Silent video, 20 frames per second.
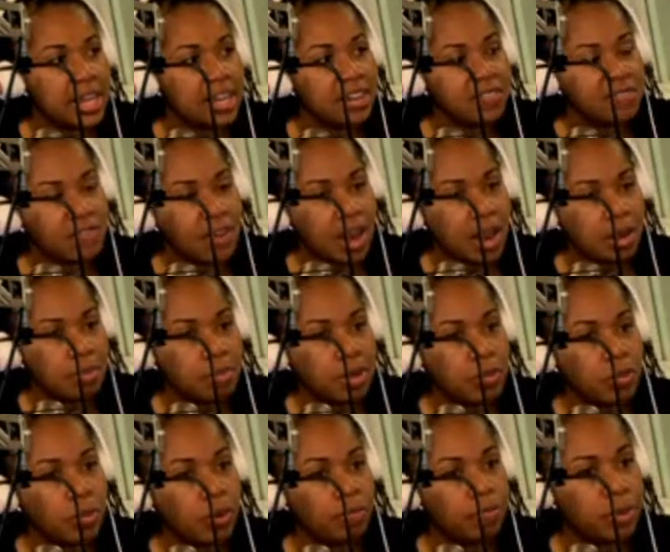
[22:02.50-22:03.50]
an
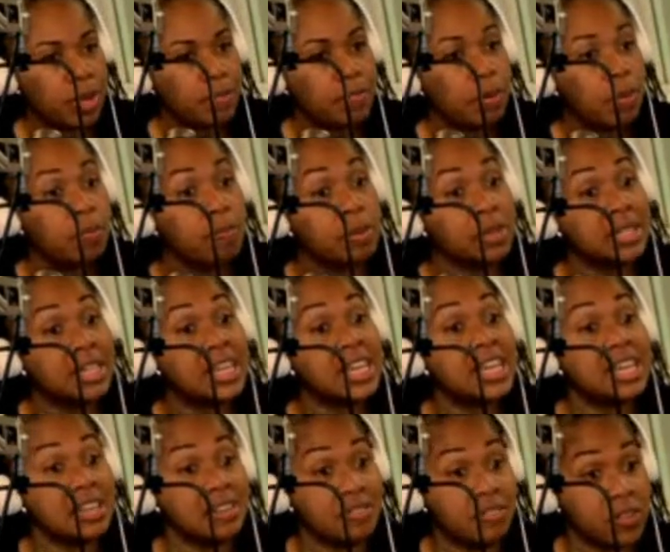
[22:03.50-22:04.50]
environment where people
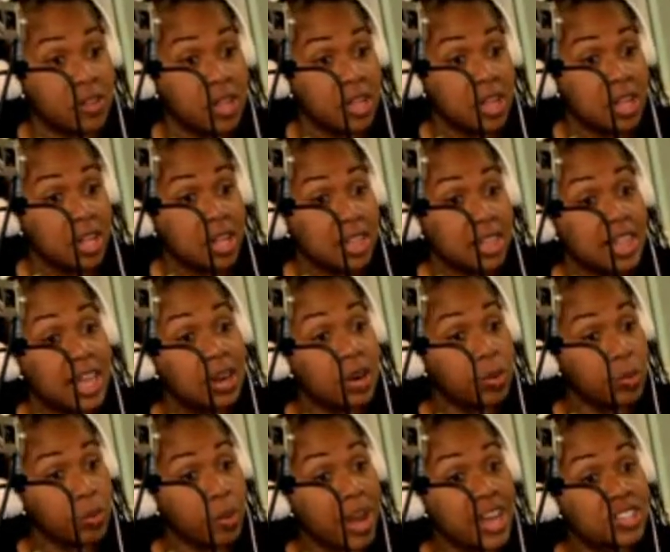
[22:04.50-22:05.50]
believe that
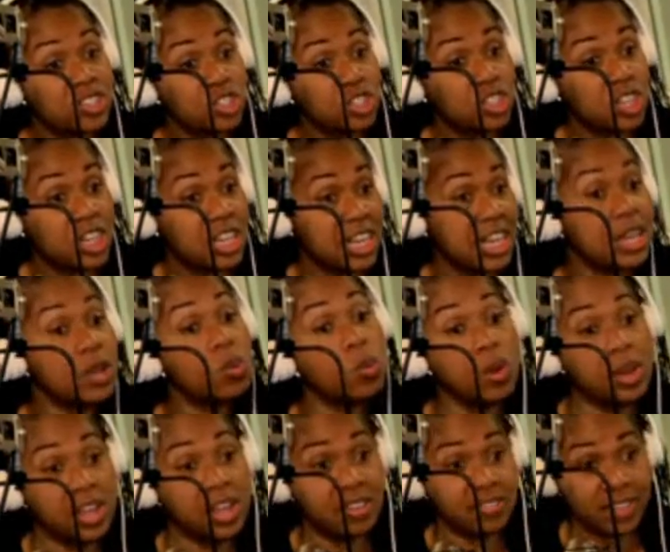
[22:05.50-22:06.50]
arrests should
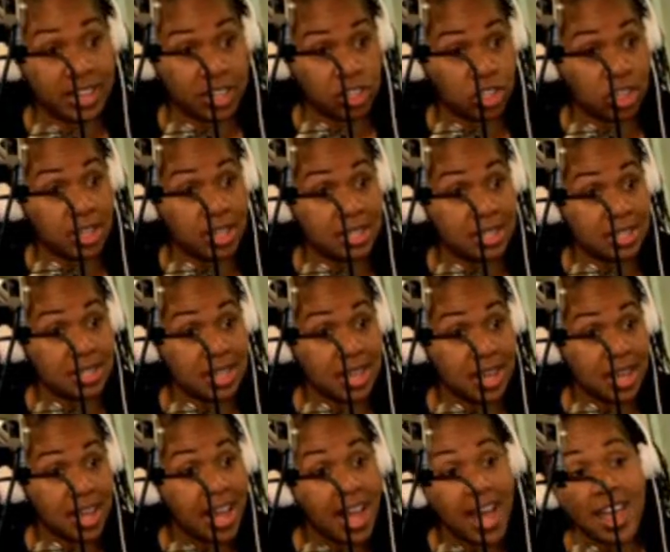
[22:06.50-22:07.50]
equal convictions.
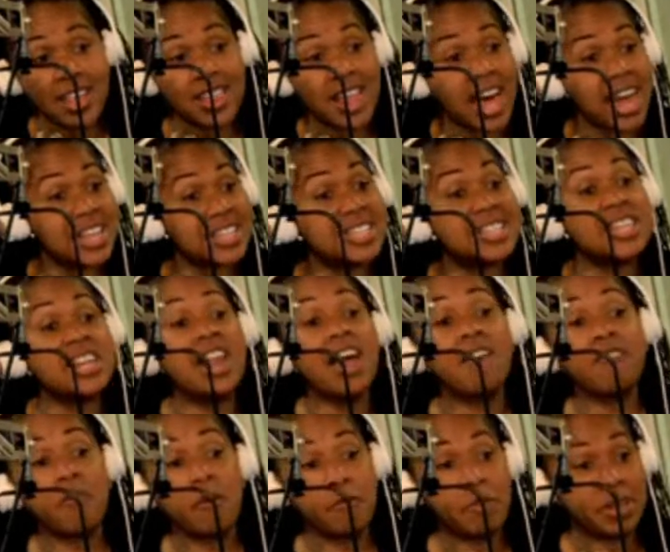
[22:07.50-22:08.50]
And that has
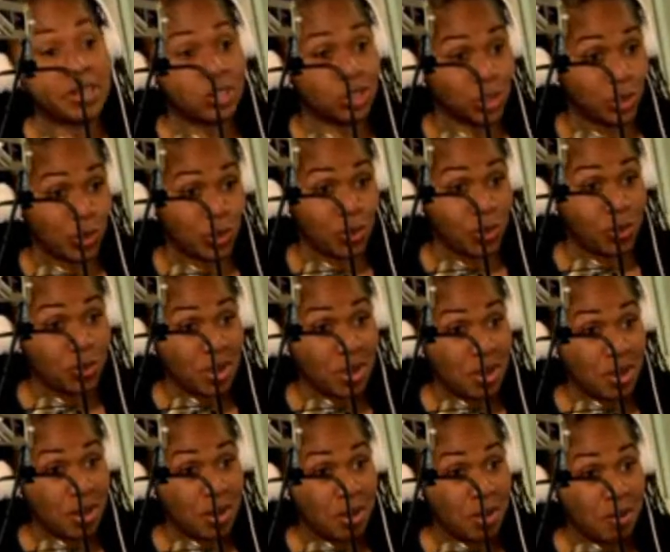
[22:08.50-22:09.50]
never been true.
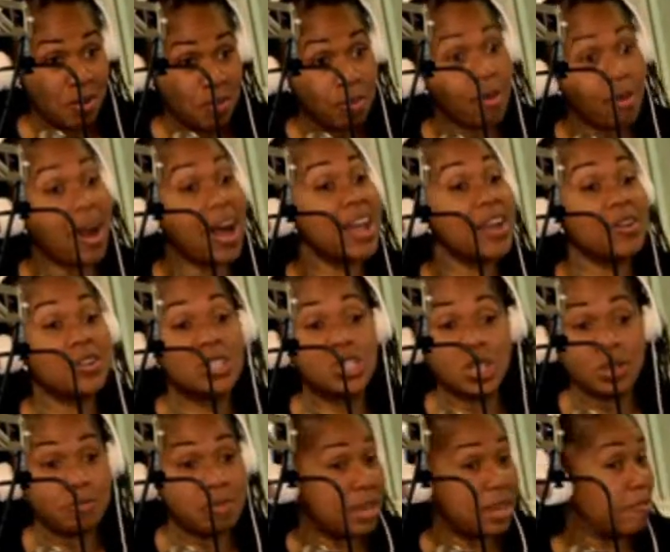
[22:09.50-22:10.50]
Prior
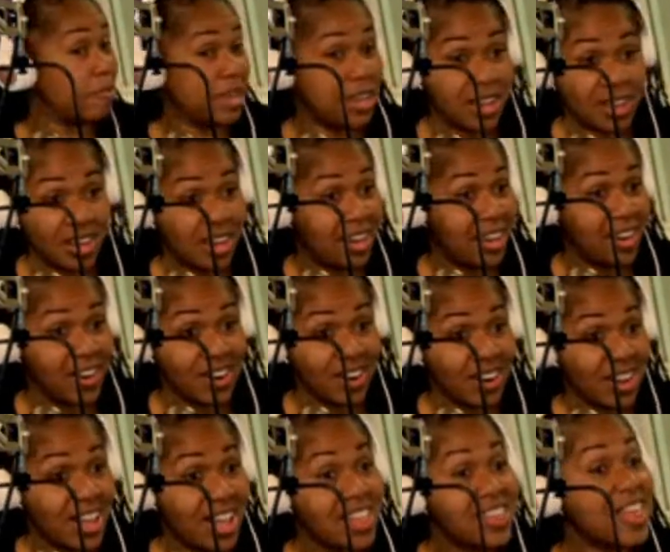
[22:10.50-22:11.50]
to me being here,
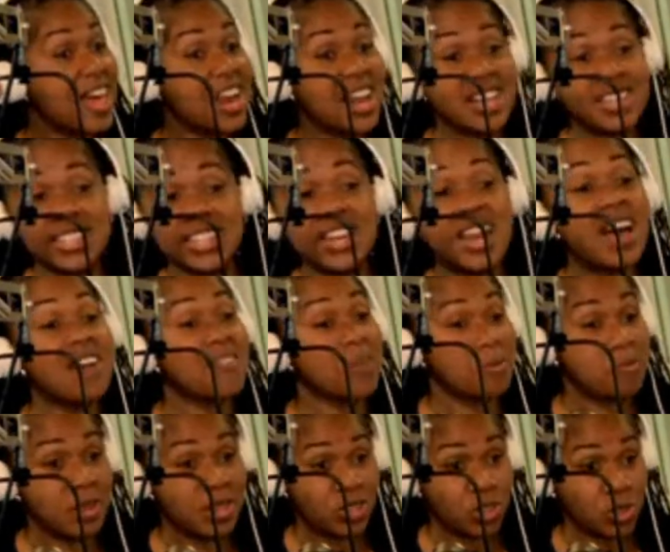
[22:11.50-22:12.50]
that has never
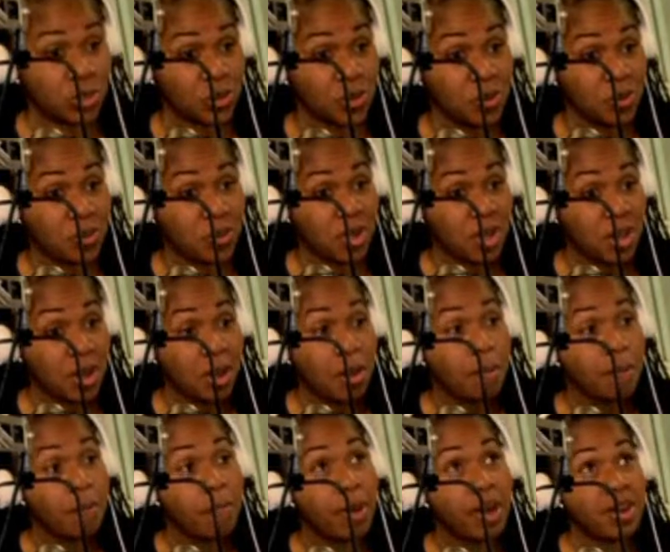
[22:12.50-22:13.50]
been true.
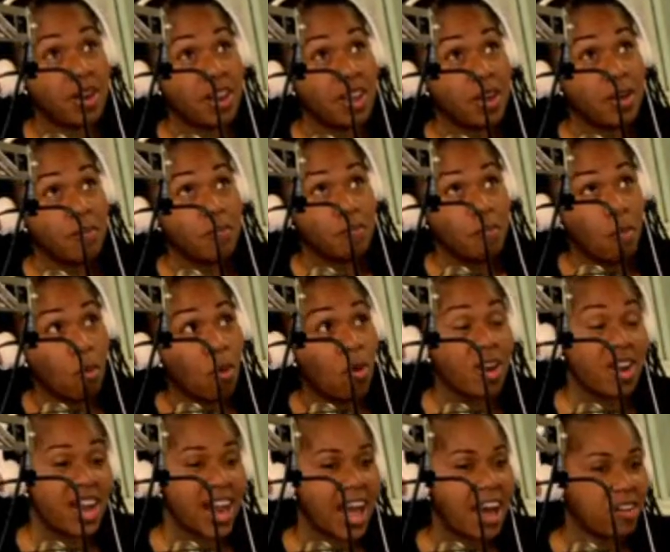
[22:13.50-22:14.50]
But
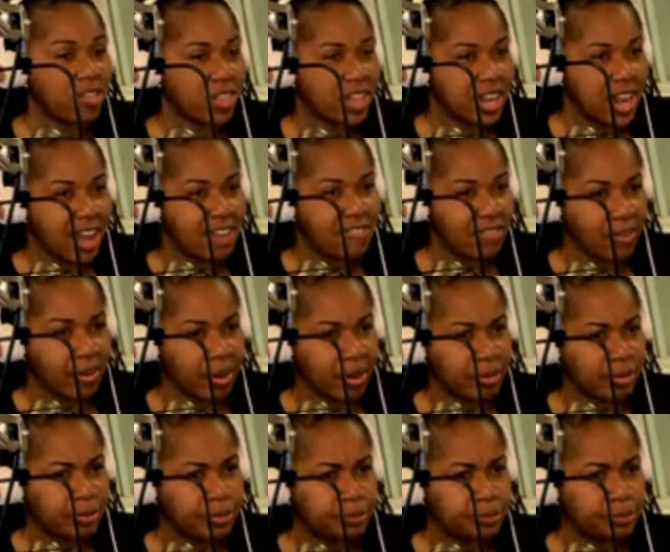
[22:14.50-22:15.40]
more now than ever,